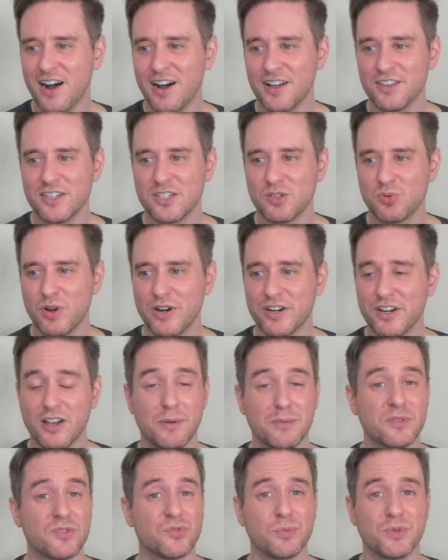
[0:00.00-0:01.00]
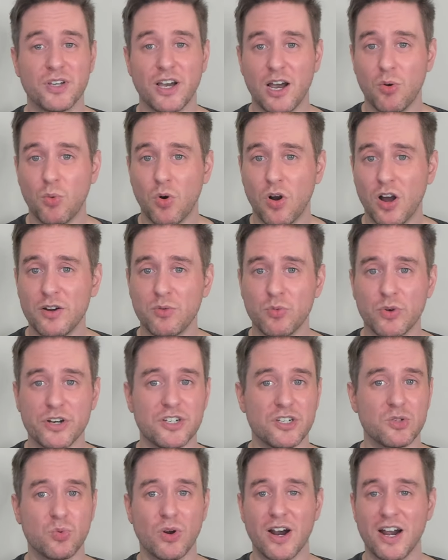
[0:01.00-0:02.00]
This one comes from Taiwan, which
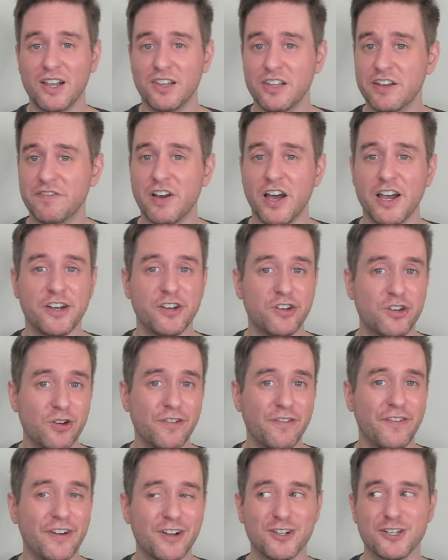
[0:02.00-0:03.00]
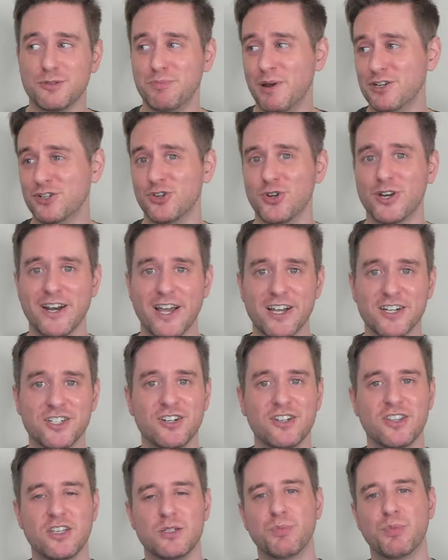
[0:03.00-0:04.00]
is where I live. I do feel a special connection
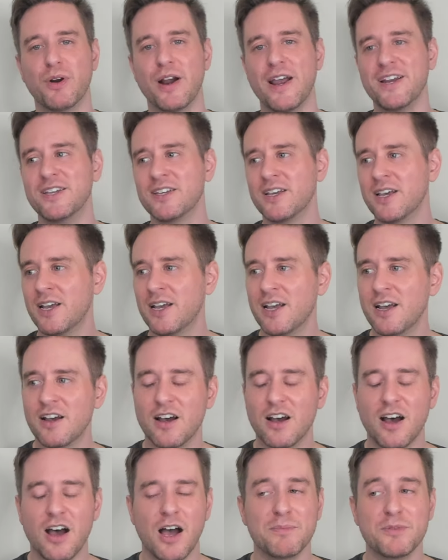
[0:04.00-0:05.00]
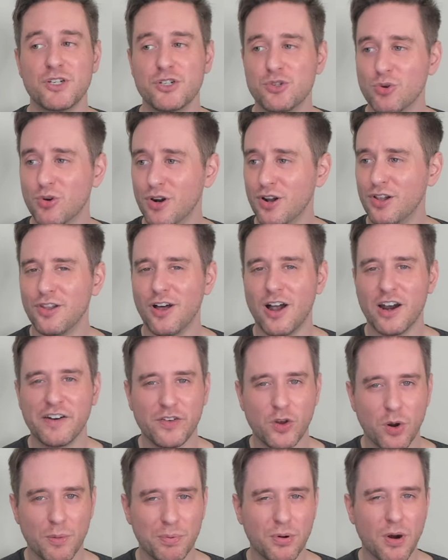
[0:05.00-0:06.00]
to this brand. I'm sure a lot of
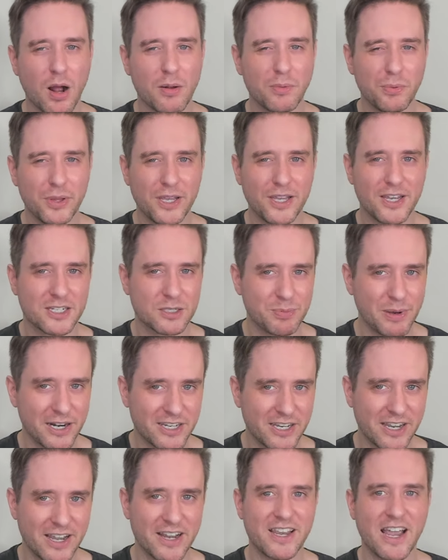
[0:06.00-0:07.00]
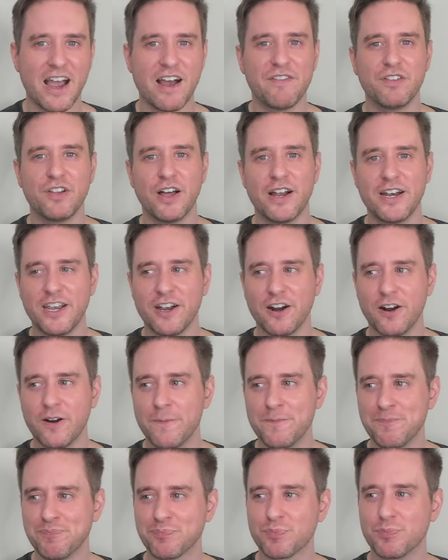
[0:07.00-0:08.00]
you are probably expecting a Cavalan here,
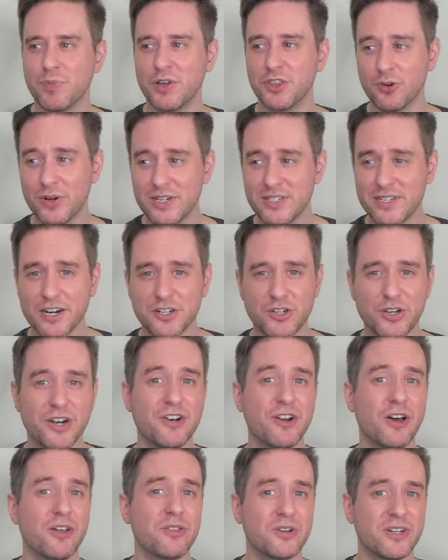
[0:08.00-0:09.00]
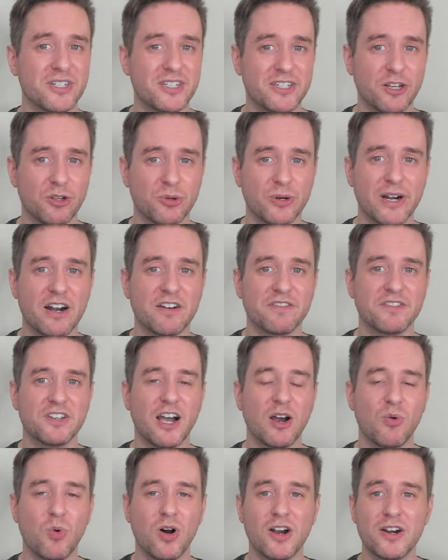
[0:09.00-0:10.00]
but there is actually another distillery out of
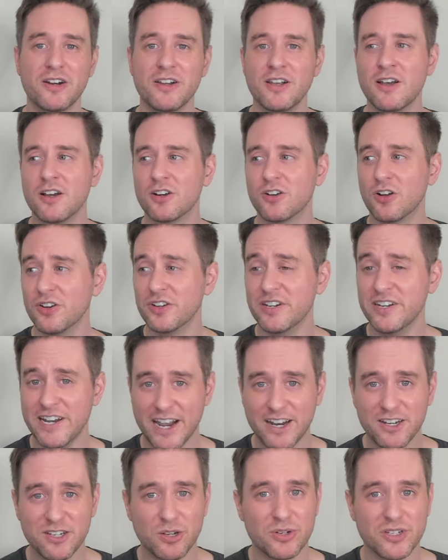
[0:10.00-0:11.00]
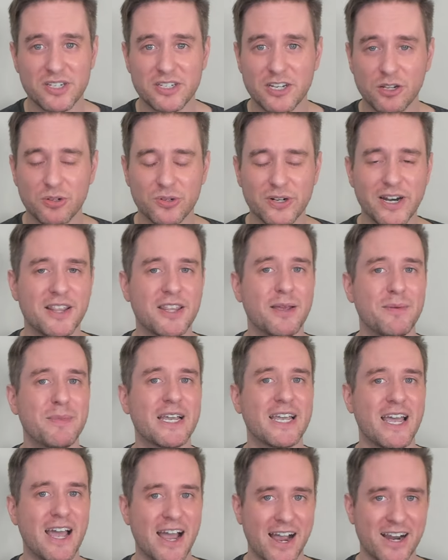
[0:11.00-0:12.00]
Taiwan called Nanto Distillery, and they
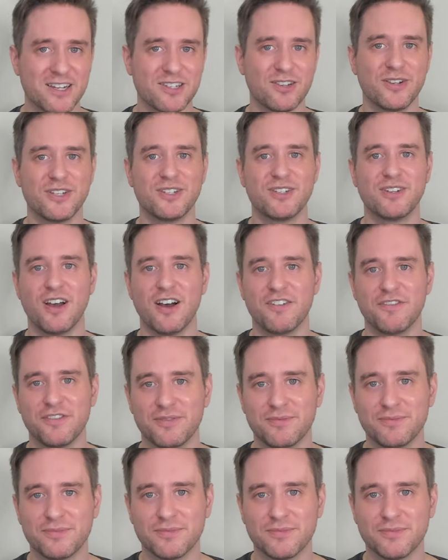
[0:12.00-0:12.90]
make excellent stuff.